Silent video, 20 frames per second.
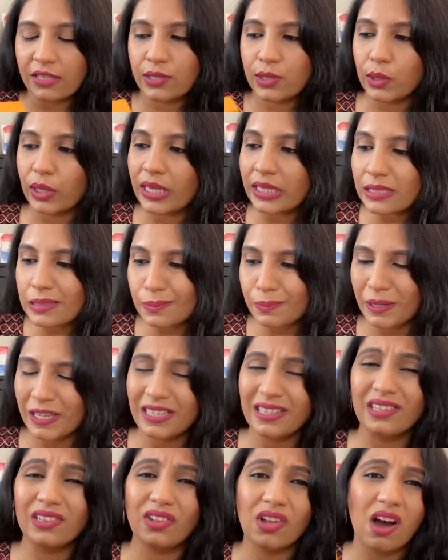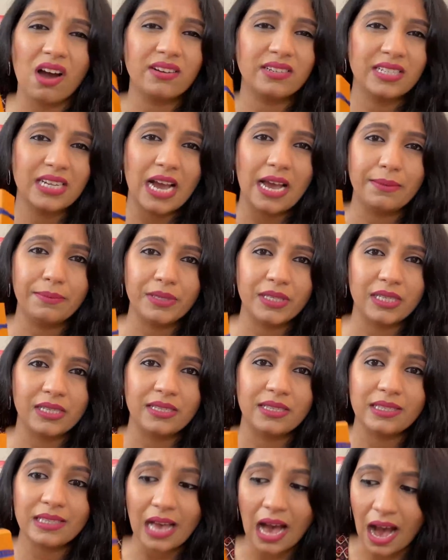So it's been a long time
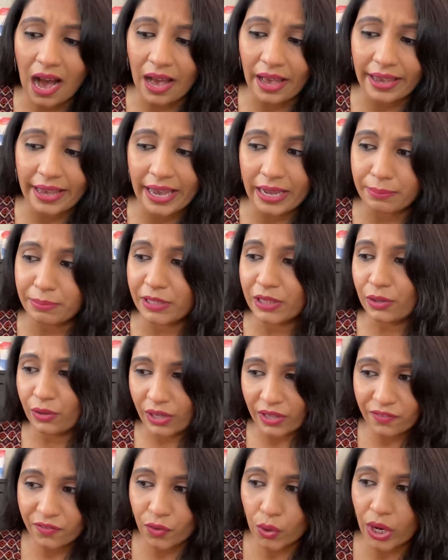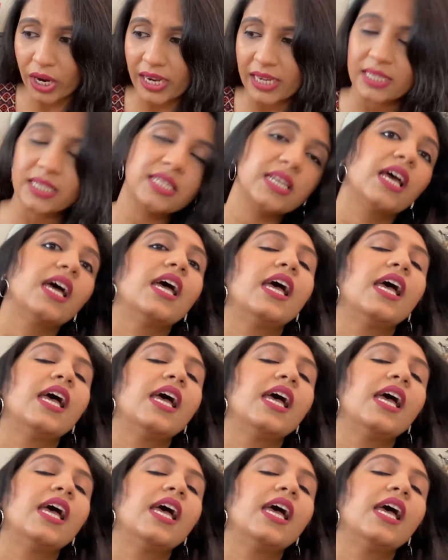since I had been looking for it.